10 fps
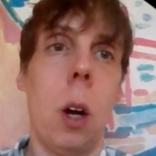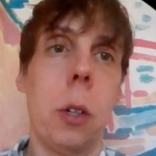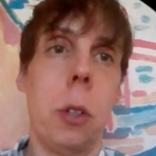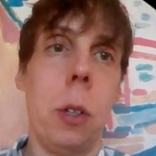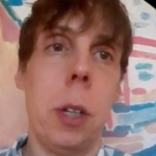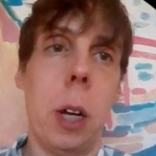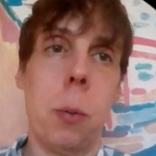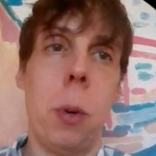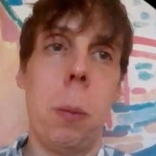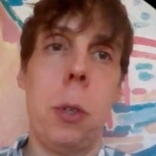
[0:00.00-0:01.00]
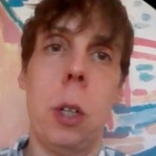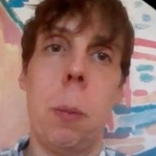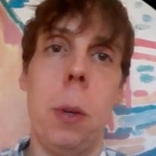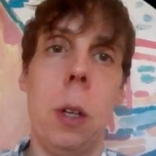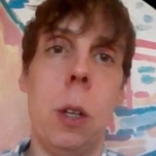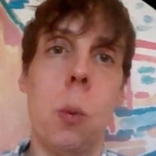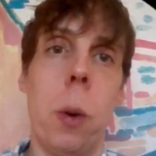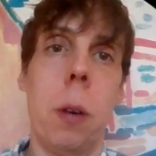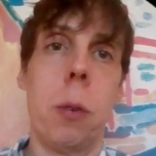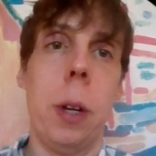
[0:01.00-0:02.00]
A good test prep tip is
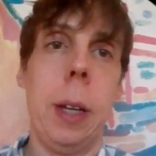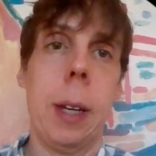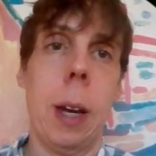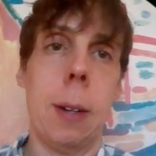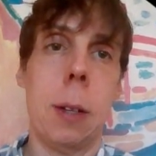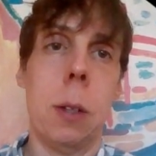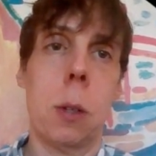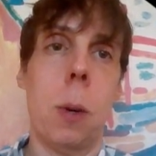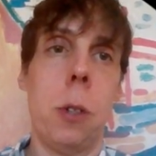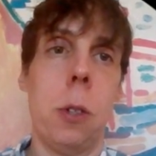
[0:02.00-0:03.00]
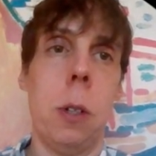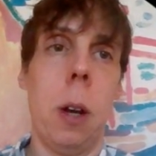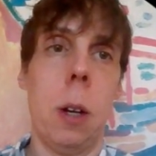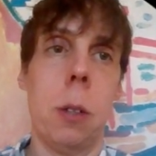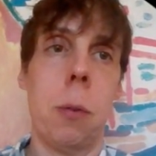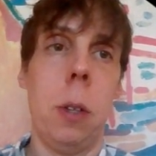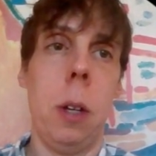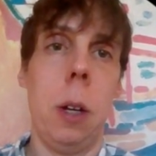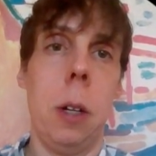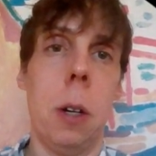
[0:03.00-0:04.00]
whenever a calculus question asks for
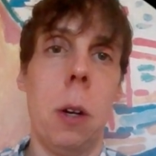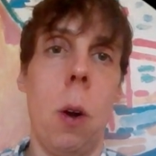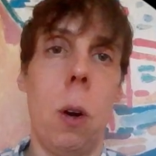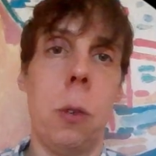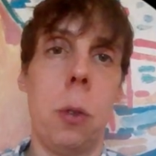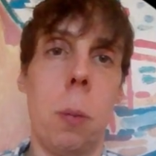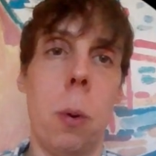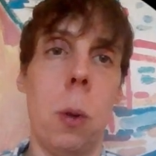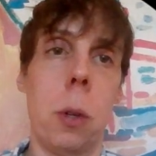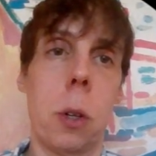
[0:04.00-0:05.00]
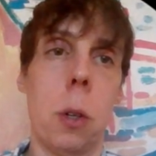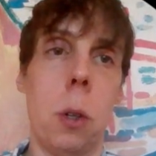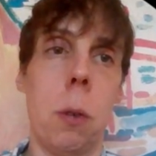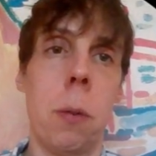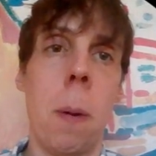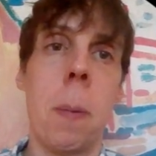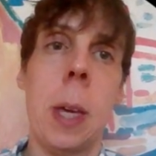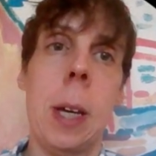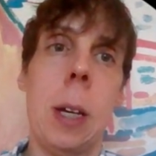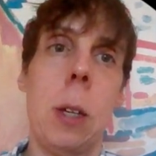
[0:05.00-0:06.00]
the area under a polar curve,
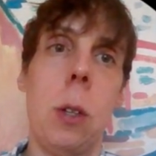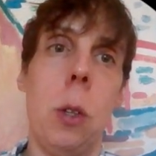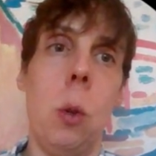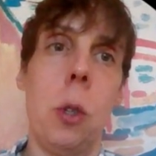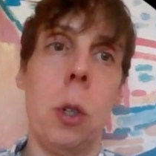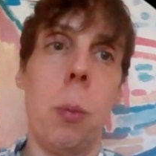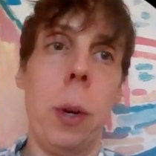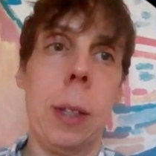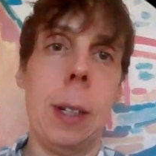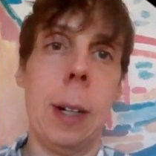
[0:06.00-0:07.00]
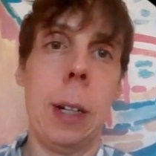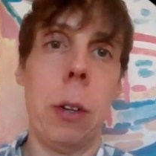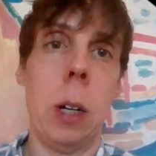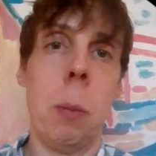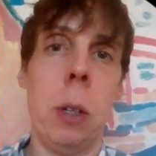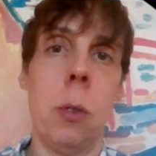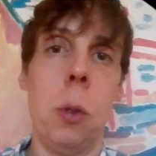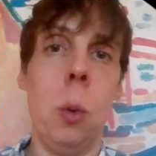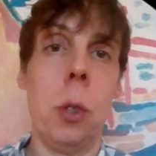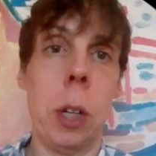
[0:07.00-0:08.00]
you should break the diagram
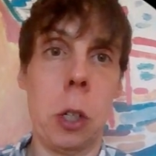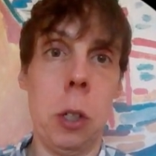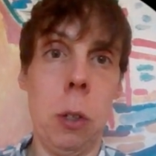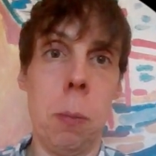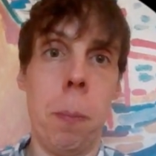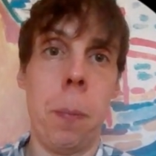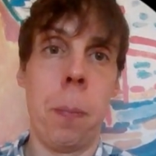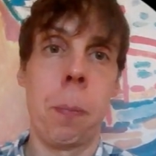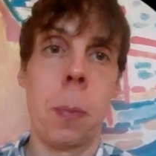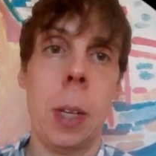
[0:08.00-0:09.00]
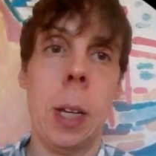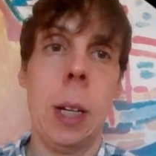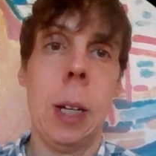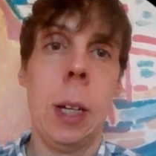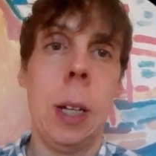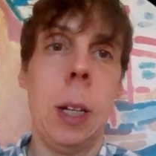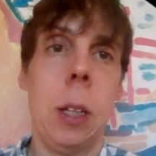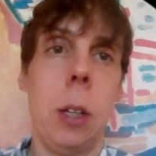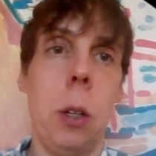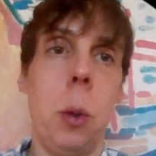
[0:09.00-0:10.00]
into sections.
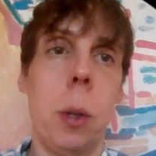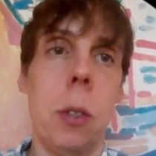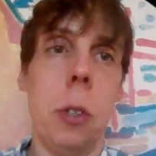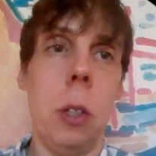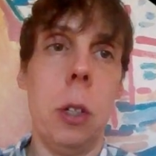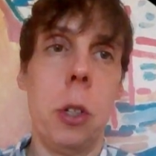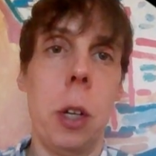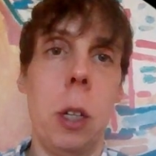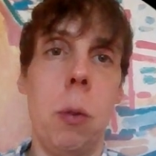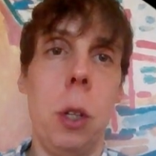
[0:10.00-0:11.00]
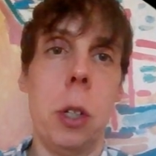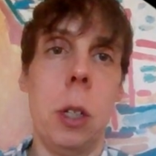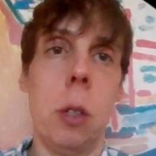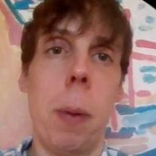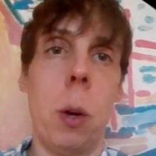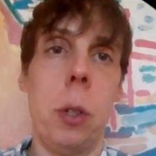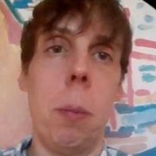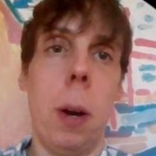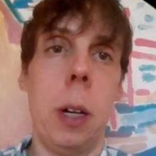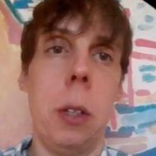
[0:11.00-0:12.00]
Here you can see the shaded region is
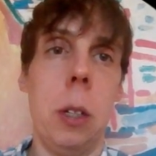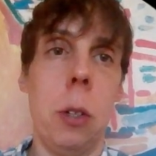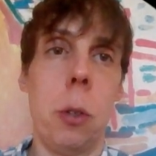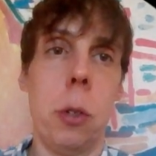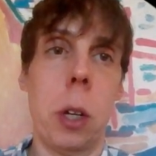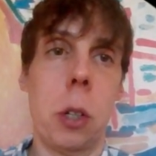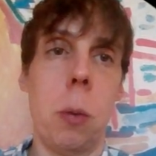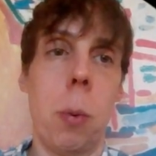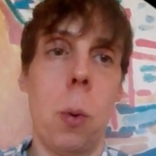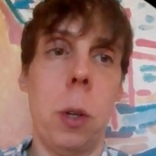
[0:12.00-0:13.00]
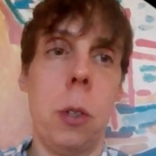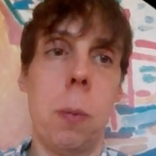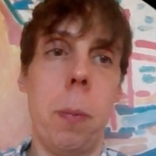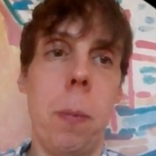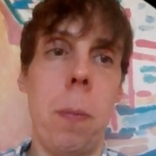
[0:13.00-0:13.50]
bounded by the intersection points